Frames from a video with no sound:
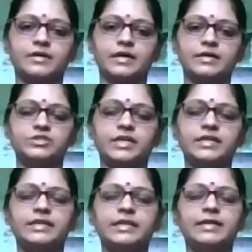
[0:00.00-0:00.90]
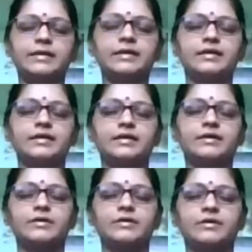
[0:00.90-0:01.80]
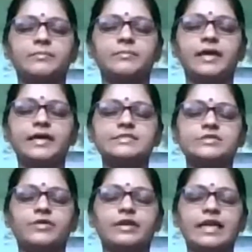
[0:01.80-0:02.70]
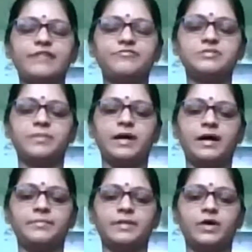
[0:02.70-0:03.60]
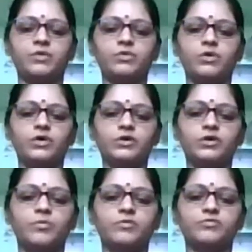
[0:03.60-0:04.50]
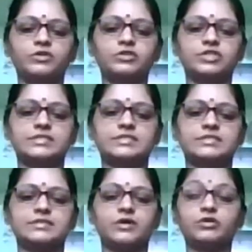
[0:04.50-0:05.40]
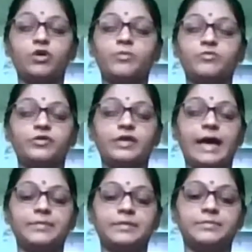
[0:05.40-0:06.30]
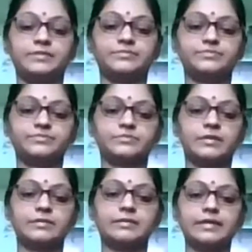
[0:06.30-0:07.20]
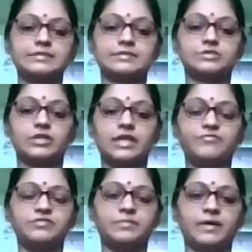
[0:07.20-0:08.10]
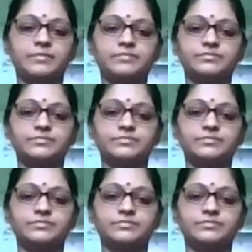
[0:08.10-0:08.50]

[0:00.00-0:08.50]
And gently place your left palm now on top of your chest, on top of your abdomen. Left palm.